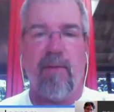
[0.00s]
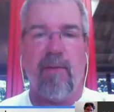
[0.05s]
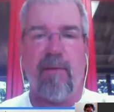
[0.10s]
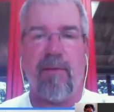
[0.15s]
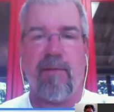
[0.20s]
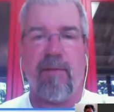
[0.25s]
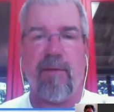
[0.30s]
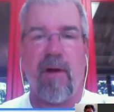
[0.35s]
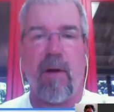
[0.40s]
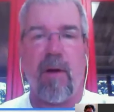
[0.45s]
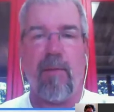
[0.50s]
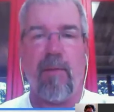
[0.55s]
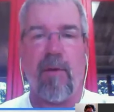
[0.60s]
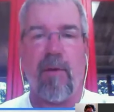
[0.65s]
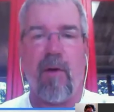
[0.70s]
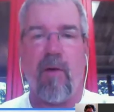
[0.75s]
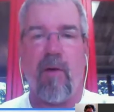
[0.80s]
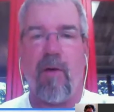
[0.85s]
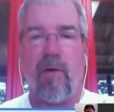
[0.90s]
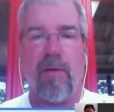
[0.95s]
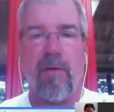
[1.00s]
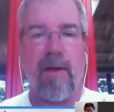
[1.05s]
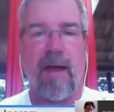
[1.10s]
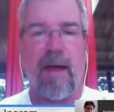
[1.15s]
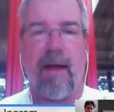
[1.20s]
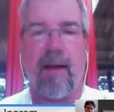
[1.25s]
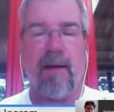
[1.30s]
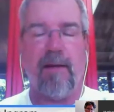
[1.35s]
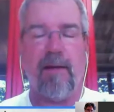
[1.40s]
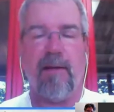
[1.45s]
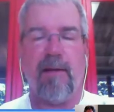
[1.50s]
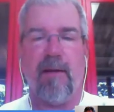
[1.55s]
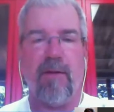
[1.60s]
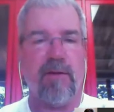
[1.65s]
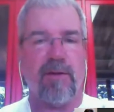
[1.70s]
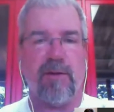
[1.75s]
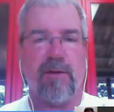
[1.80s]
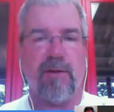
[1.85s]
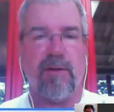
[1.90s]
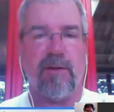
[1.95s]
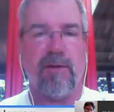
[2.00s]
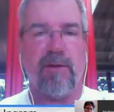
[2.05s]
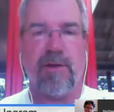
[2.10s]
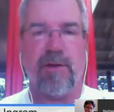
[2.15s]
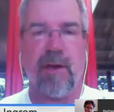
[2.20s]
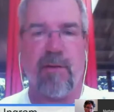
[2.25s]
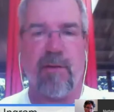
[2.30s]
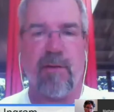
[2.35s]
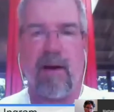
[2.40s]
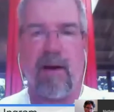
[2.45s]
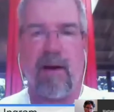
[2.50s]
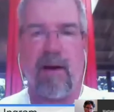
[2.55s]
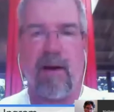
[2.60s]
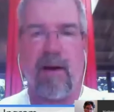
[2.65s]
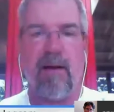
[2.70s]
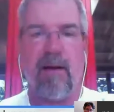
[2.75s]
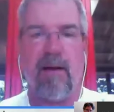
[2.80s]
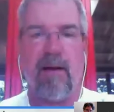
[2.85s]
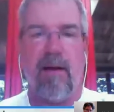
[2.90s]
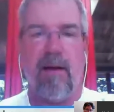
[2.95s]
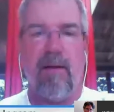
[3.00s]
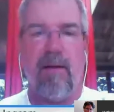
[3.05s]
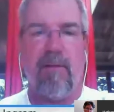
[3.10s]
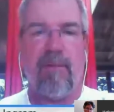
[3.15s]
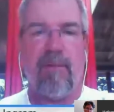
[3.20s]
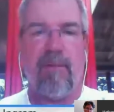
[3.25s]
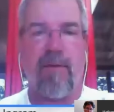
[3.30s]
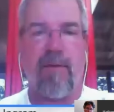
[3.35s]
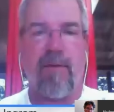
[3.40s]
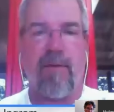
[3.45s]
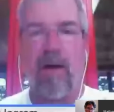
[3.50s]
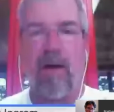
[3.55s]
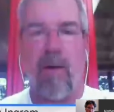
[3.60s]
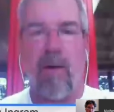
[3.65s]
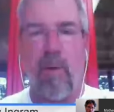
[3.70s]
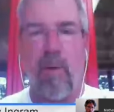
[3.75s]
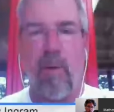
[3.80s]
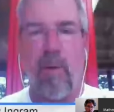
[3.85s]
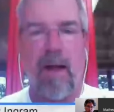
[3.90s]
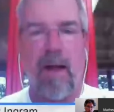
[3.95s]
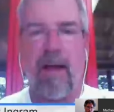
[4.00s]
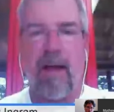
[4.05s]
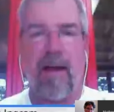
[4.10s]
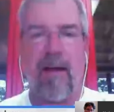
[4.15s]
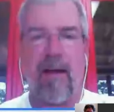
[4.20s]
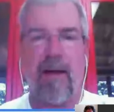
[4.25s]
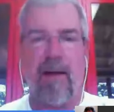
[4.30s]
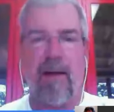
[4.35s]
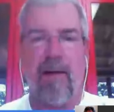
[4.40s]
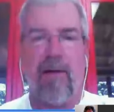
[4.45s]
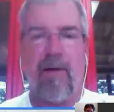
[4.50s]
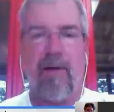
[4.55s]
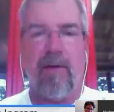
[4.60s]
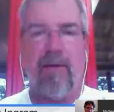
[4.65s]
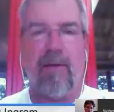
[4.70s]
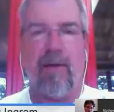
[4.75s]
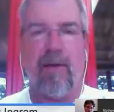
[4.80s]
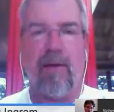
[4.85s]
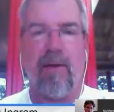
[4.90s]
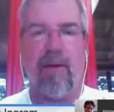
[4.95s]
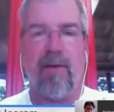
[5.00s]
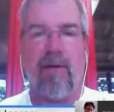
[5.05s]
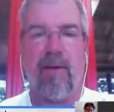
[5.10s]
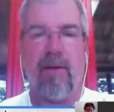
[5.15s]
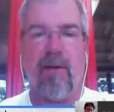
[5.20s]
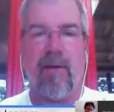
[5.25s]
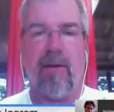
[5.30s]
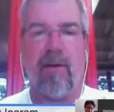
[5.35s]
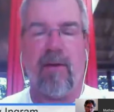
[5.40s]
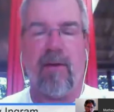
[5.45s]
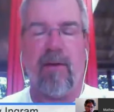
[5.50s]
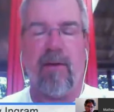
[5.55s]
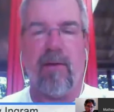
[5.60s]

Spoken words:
from all that user-generated content far outweigh the